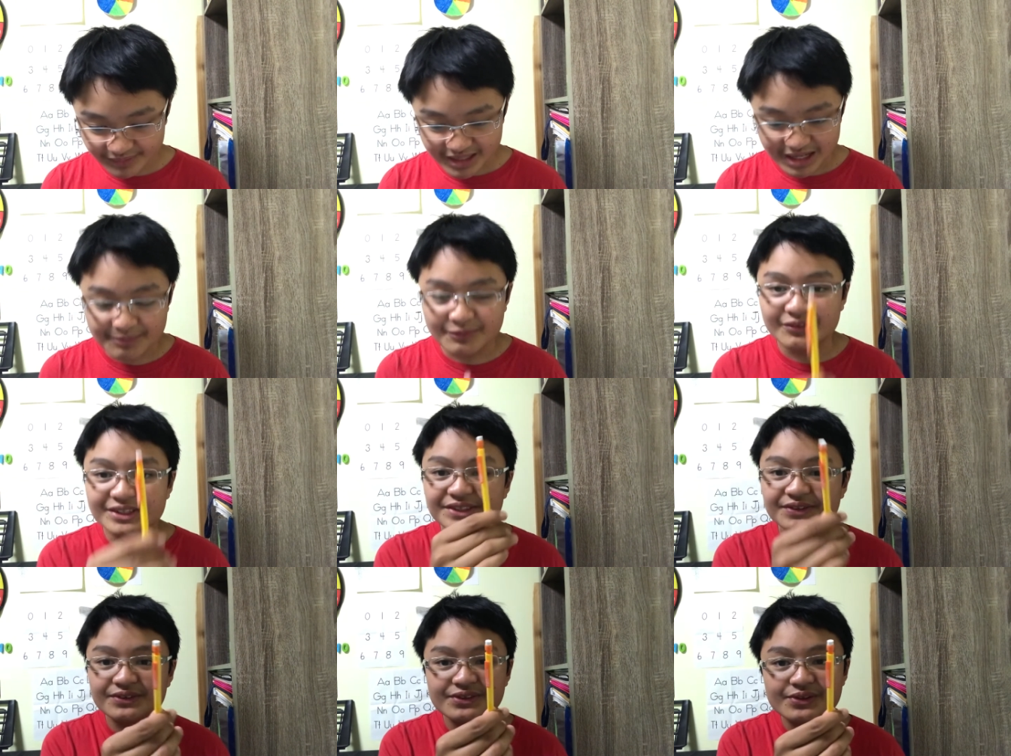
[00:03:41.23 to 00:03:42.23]
I'm going
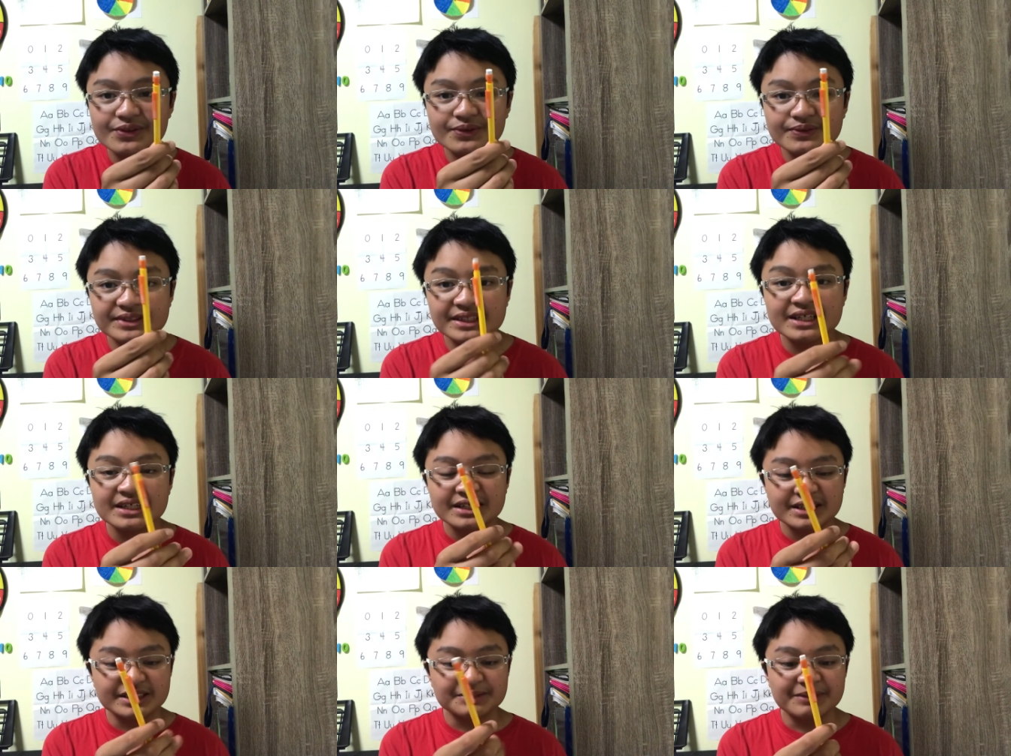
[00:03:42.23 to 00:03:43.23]
to use
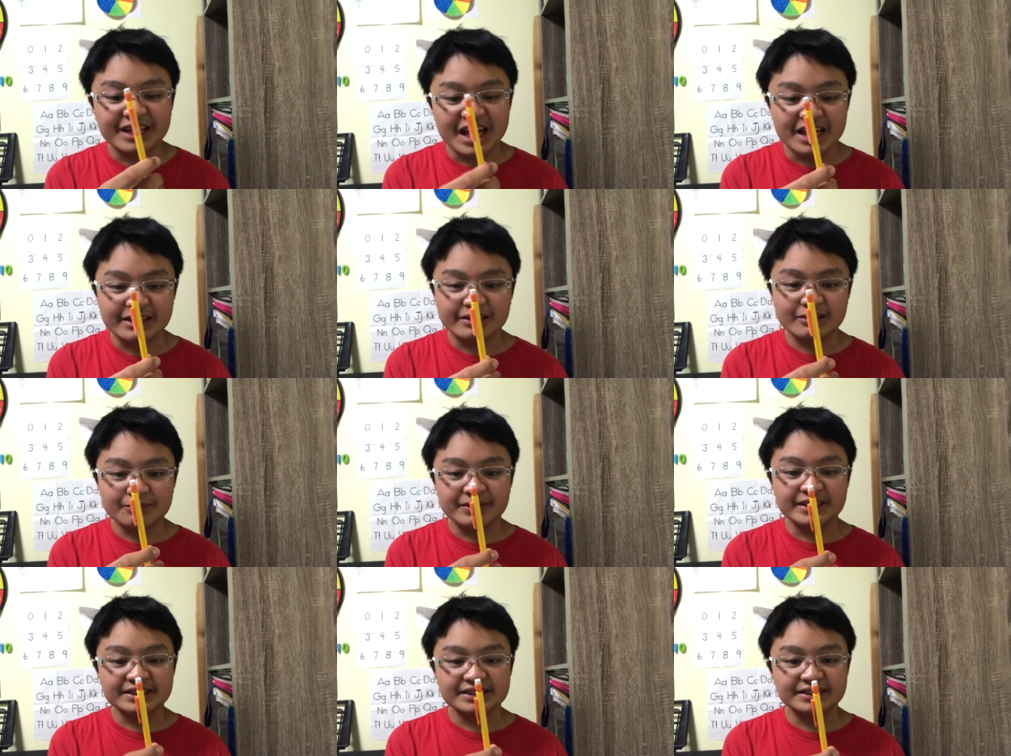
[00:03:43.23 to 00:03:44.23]
this mechanical
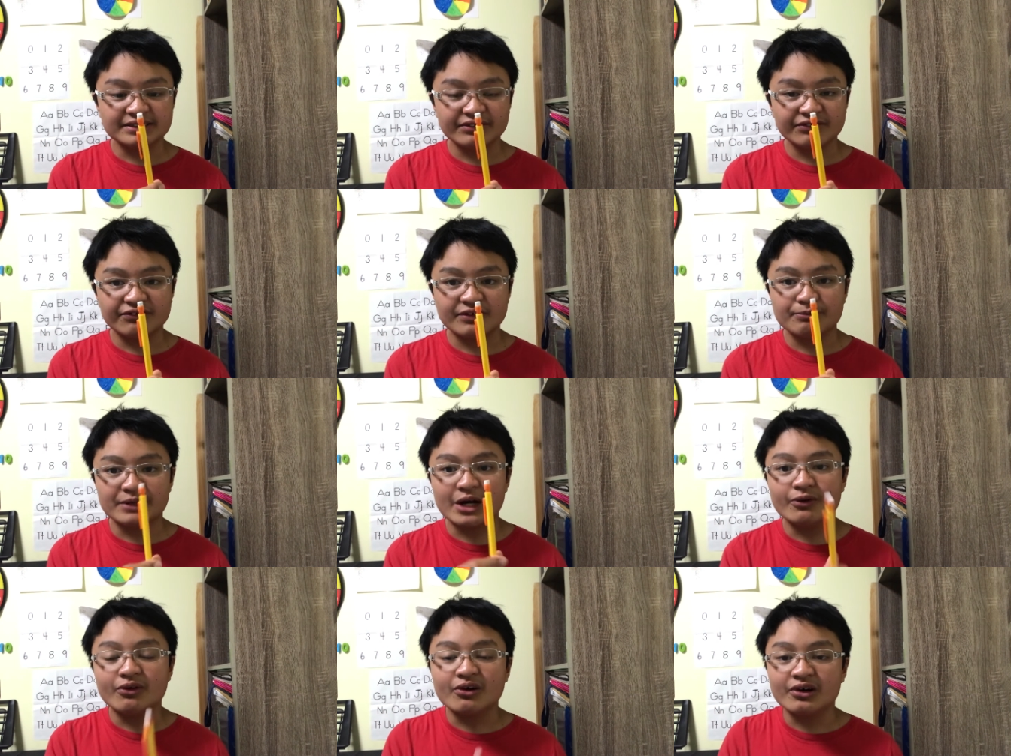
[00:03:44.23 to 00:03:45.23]
pencil from
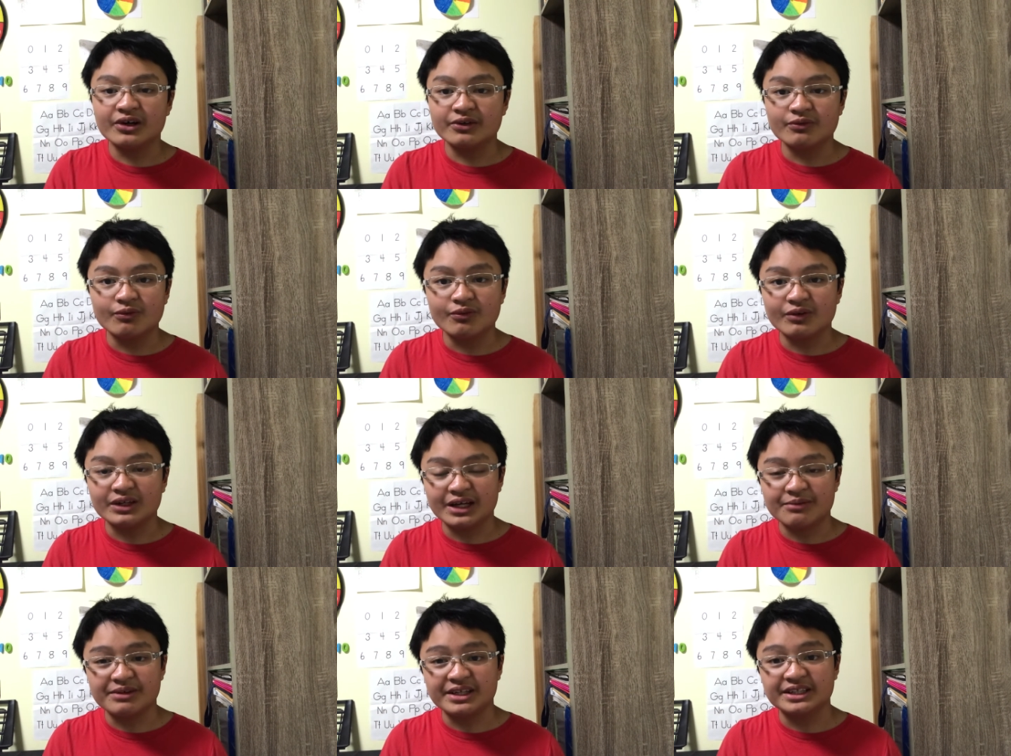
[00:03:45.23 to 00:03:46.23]
now on while
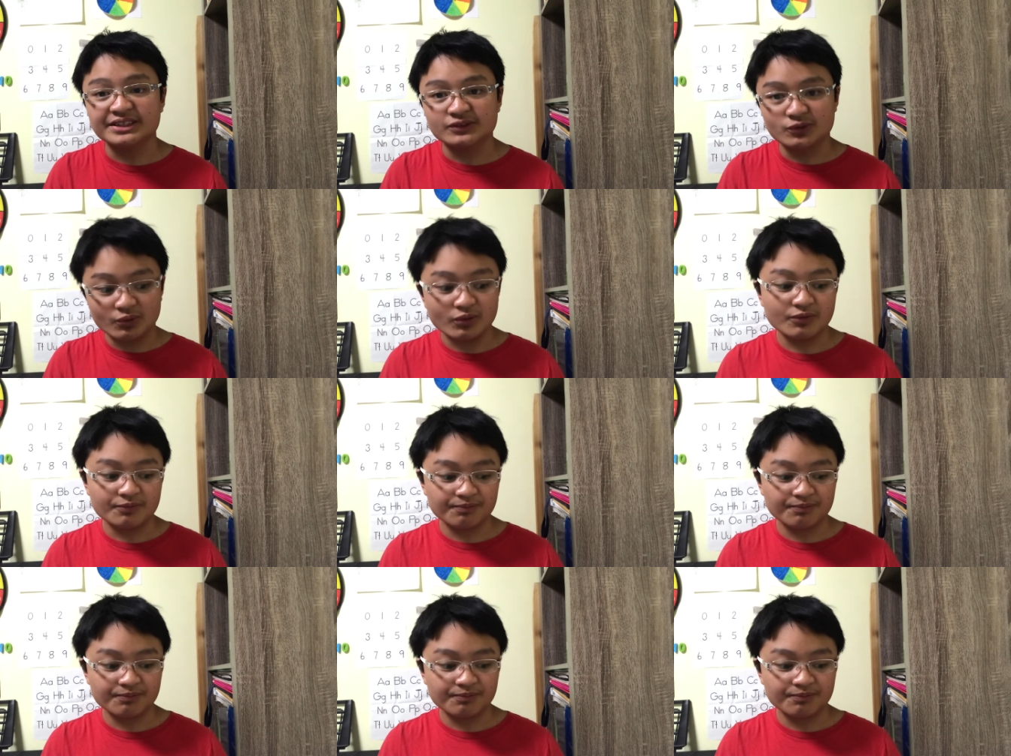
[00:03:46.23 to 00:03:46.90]
I'm in school.